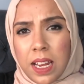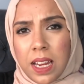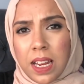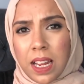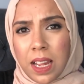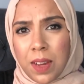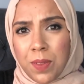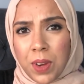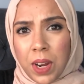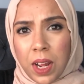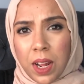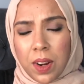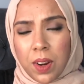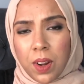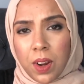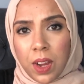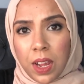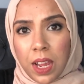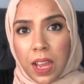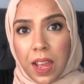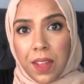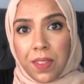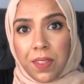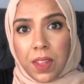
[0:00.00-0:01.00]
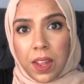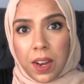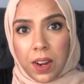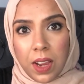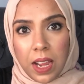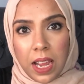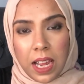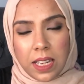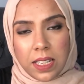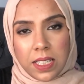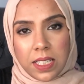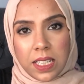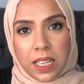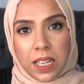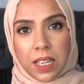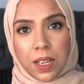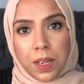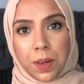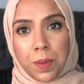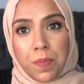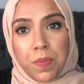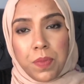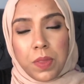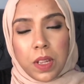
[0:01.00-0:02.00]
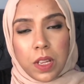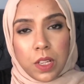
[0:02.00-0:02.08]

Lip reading: 11 at night, and then I had dinner.